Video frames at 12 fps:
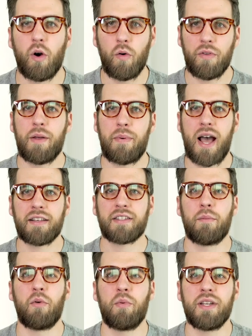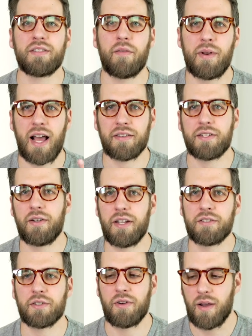So over the past couple weeks, I've been asking on
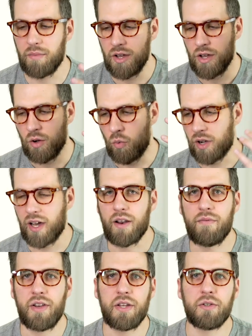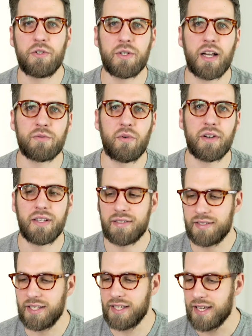Instagram what kind of videos you guys wanted to
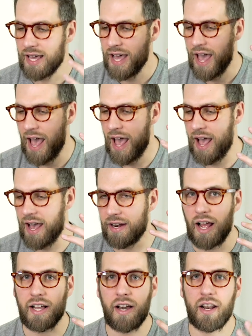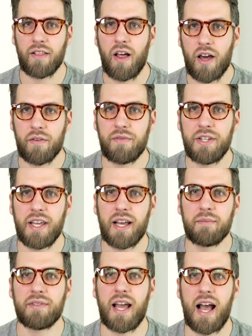see and I got a lot of
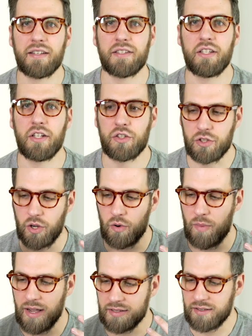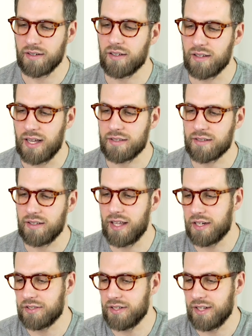DMs asking to show my sunglasses
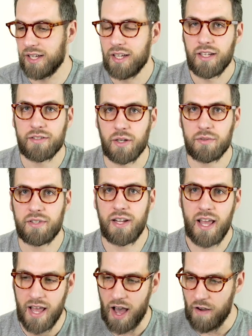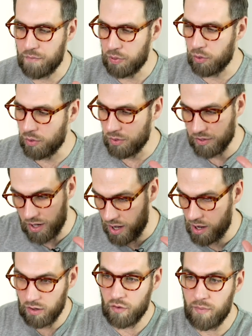collection. So today I've pulled
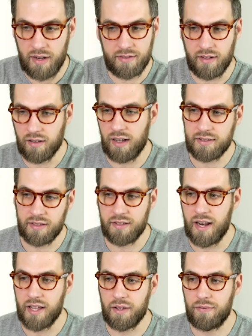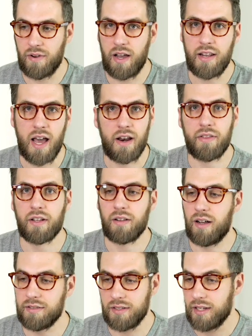all of my sunglasses that I could find out of the
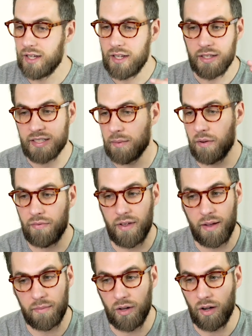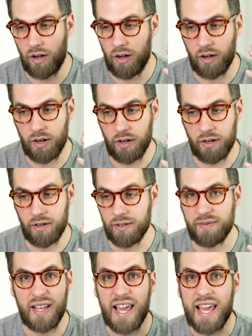closet. Some of them
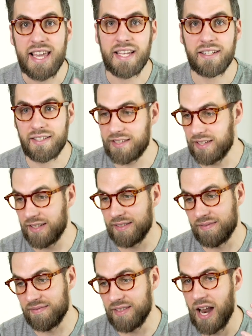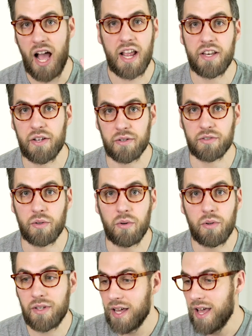are eight to nine years
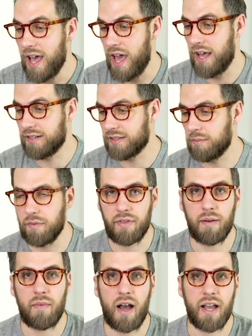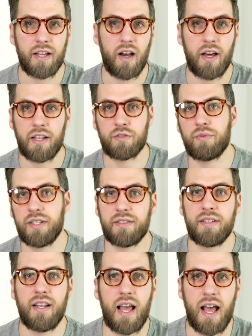old, and some of them I got as
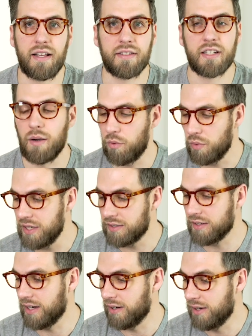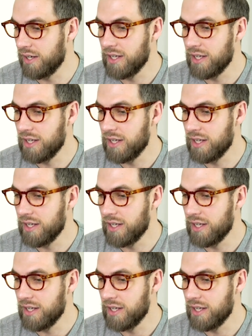recent as a couple weeks ago.